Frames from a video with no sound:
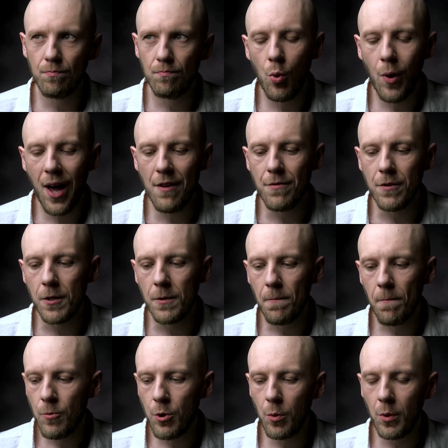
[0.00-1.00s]
whoever
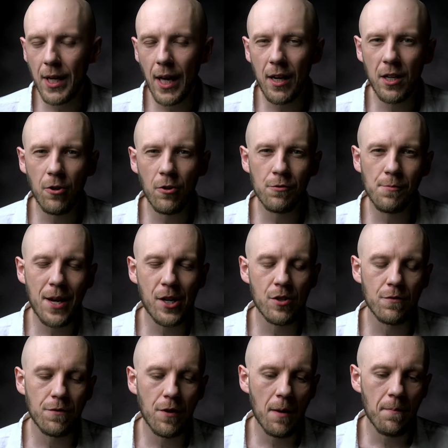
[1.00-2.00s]
you were getting your
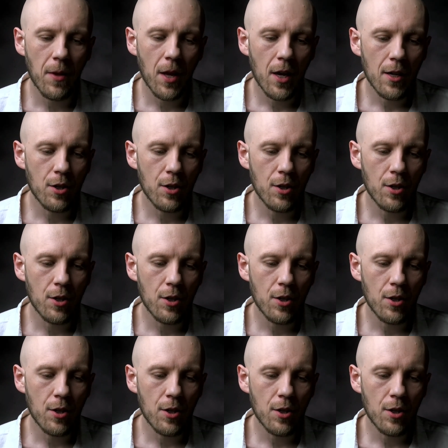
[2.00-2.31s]
information from,